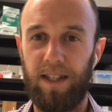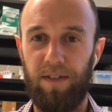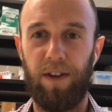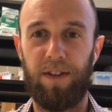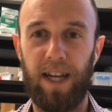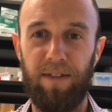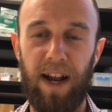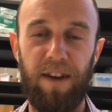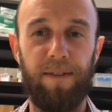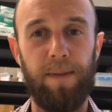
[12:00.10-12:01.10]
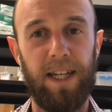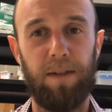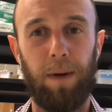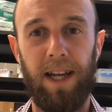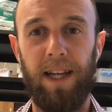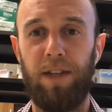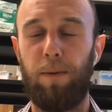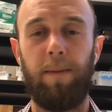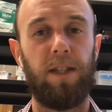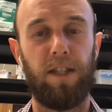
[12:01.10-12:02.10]
if you're taking value from these, please
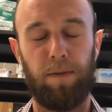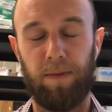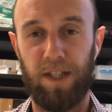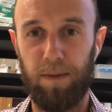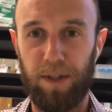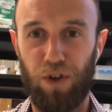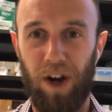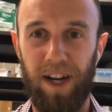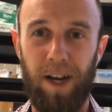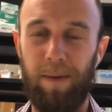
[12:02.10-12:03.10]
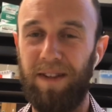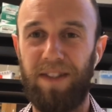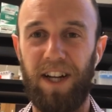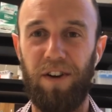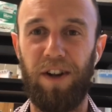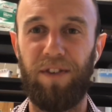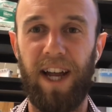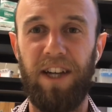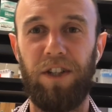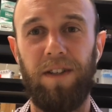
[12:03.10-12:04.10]
remember to subscribe and turn on
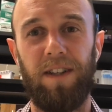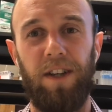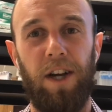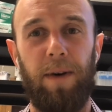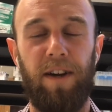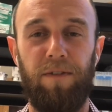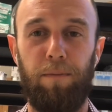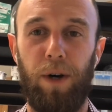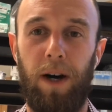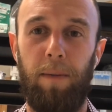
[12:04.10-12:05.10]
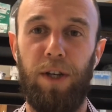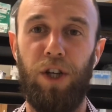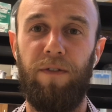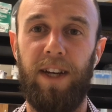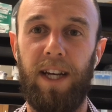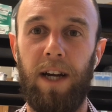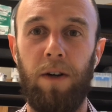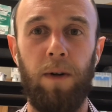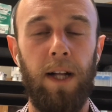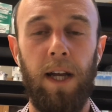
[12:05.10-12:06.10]
notifications so you know when I've put up a new
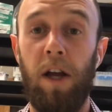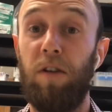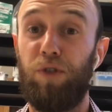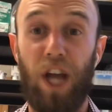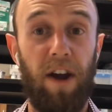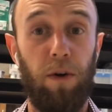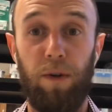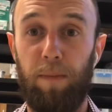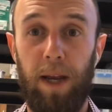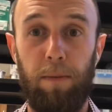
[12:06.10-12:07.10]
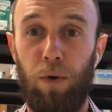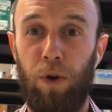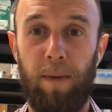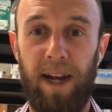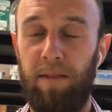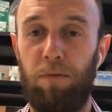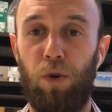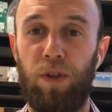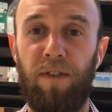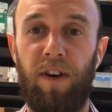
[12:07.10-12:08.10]
video. Share it with people who may
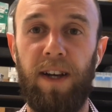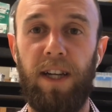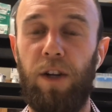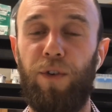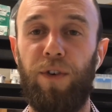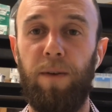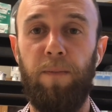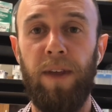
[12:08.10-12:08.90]
also find it useful.